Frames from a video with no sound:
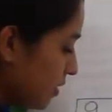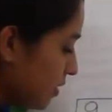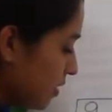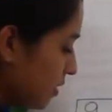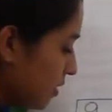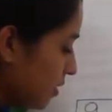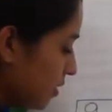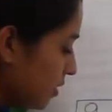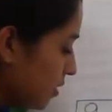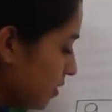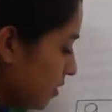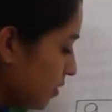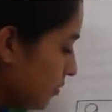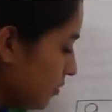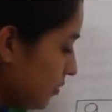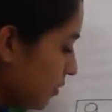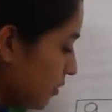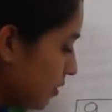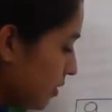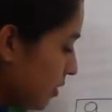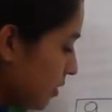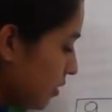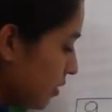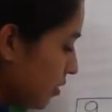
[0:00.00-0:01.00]
So we're going to
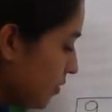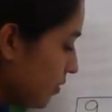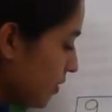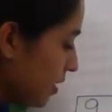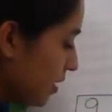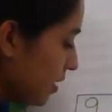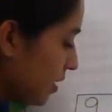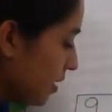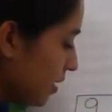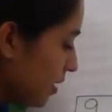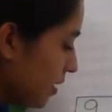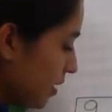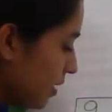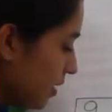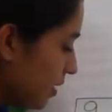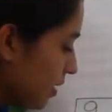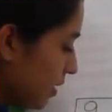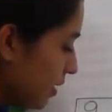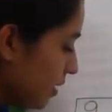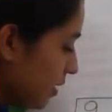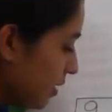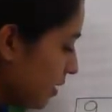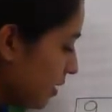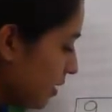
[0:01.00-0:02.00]
go ahead and
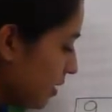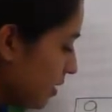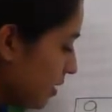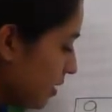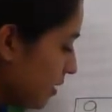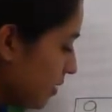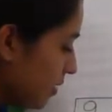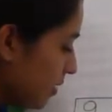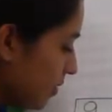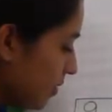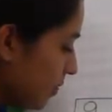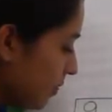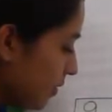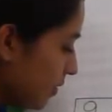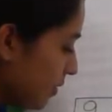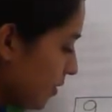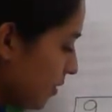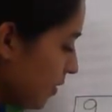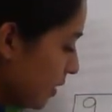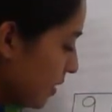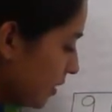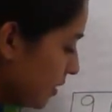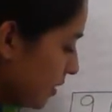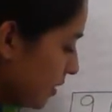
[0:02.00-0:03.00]
put it